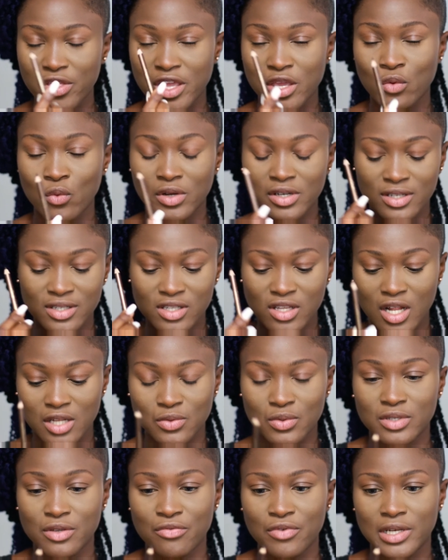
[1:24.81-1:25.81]
and you want to start
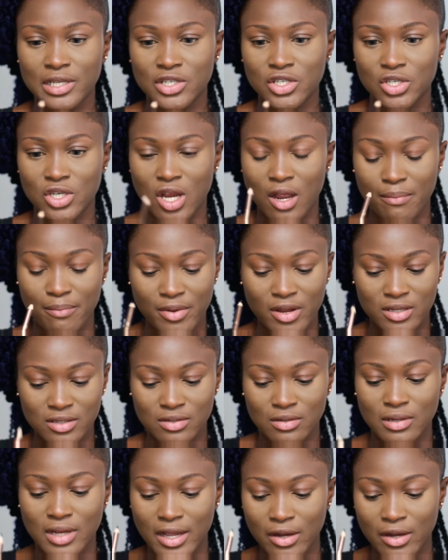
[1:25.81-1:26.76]
with a really sharp pencil.